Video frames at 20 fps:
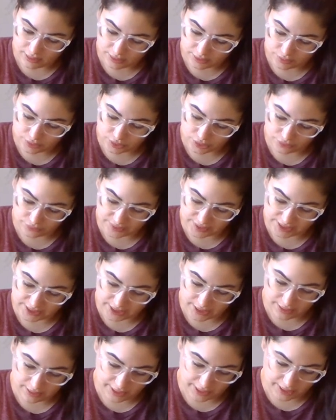Surface
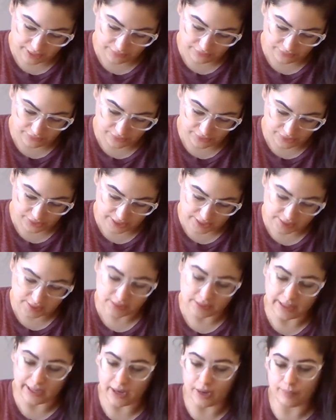area for this.
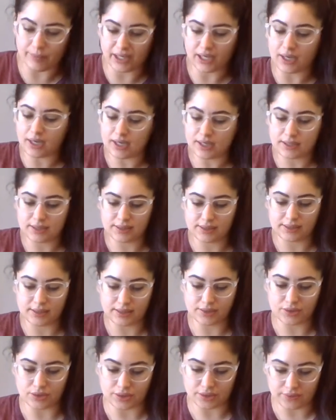Now, because
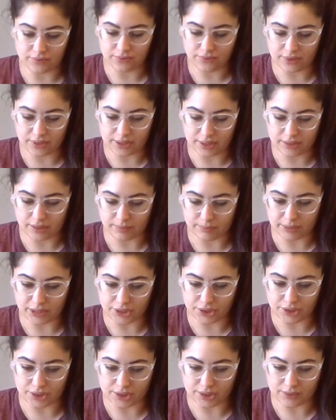these are different
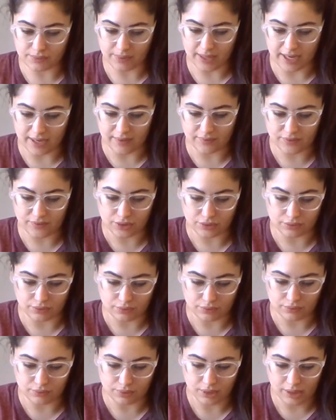dimensions, we have
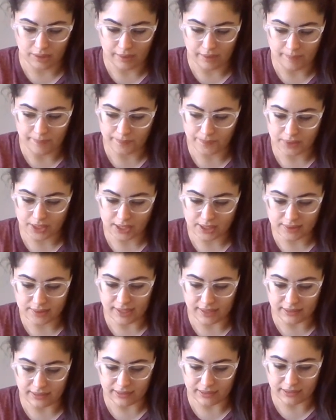to
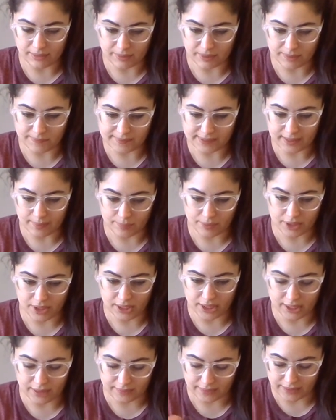tally them up
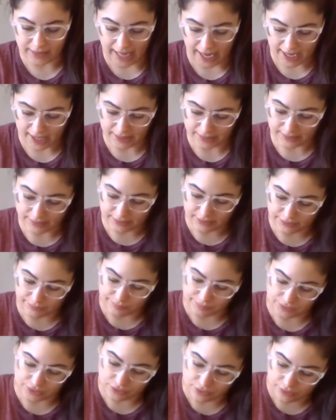separate and then add
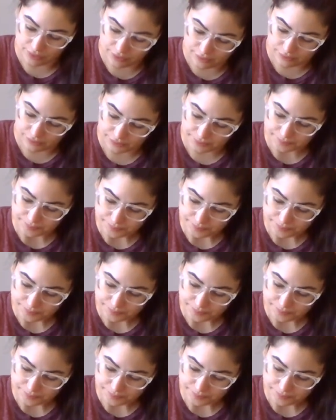them. So